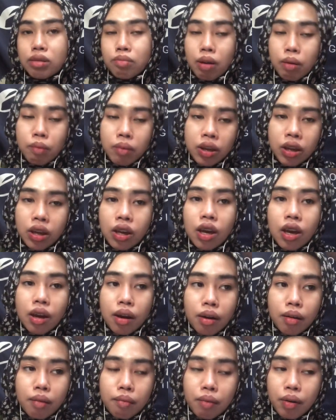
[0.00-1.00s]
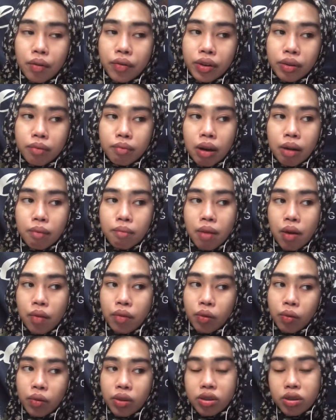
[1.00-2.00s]
Maybe my real mom
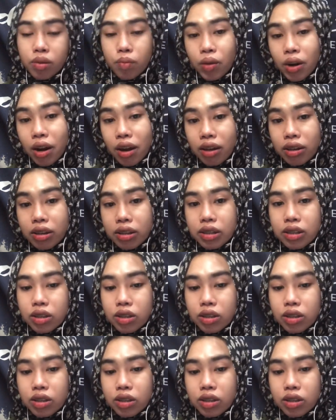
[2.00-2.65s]
married with someone else.